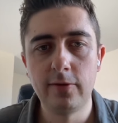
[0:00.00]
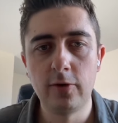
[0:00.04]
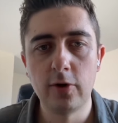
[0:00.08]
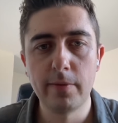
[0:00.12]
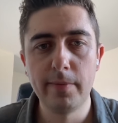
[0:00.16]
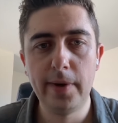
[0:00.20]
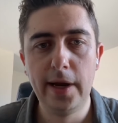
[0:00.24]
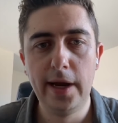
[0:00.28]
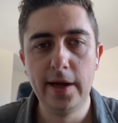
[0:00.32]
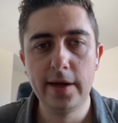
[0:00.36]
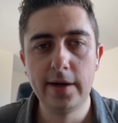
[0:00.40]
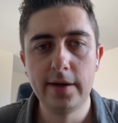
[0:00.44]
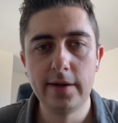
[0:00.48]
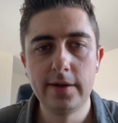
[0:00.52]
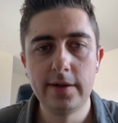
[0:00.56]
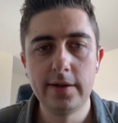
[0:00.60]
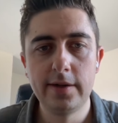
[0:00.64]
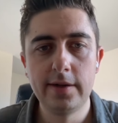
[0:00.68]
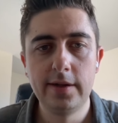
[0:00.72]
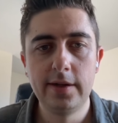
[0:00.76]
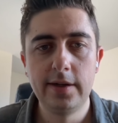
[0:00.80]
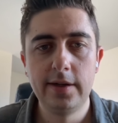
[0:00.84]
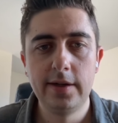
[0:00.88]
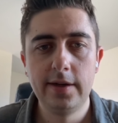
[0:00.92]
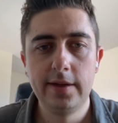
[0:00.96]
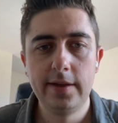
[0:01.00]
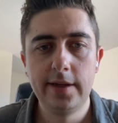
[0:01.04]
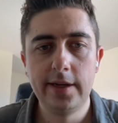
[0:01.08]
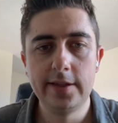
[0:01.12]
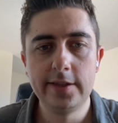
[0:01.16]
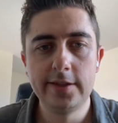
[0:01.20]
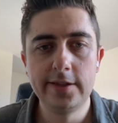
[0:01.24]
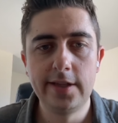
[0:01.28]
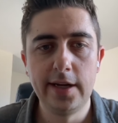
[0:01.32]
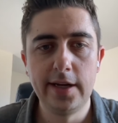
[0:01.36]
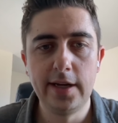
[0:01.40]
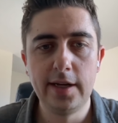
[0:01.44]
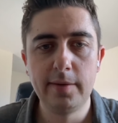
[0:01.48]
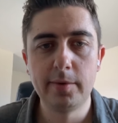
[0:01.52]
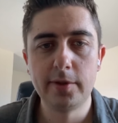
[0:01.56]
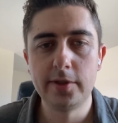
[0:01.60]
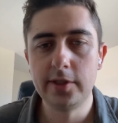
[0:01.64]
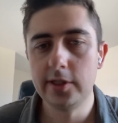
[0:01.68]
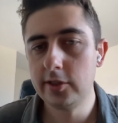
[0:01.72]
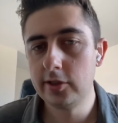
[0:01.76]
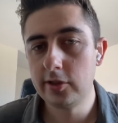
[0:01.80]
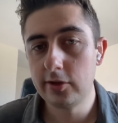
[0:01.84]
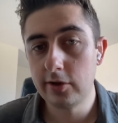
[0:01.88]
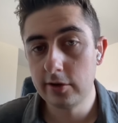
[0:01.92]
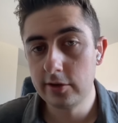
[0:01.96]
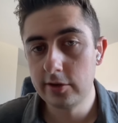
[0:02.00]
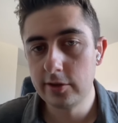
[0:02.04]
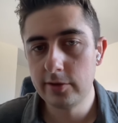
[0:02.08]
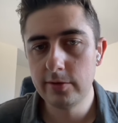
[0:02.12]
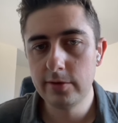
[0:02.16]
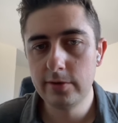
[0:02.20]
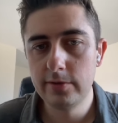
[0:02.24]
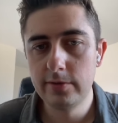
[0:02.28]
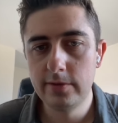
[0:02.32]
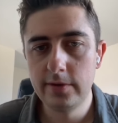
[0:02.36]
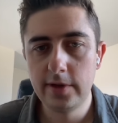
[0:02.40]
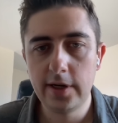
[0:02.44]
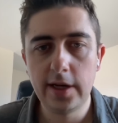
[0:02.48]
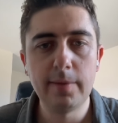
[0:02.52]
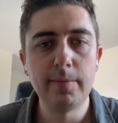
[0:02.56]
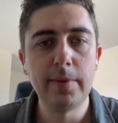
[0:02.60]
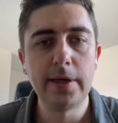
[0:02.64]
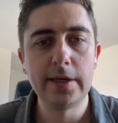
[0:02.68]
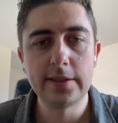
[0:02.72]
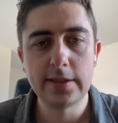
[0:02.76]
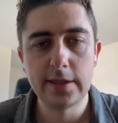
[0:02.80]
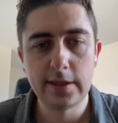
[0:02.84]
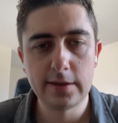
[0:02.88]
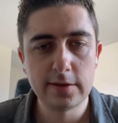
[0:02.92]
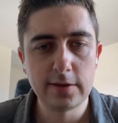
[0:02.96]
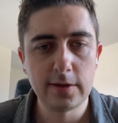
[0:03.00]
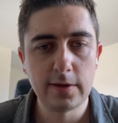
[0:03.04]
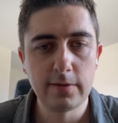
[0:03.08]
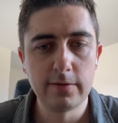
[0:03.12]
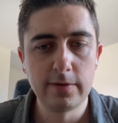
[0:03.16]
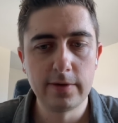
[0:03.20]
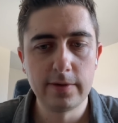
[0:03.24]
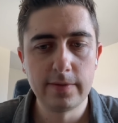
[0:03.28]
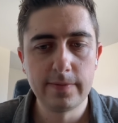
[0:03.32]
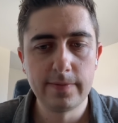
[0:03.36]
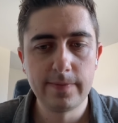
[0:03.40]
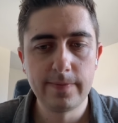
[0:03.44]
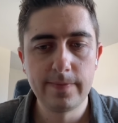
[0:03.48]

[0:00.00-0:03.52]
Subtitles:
format that it's then able to search through and make sense of.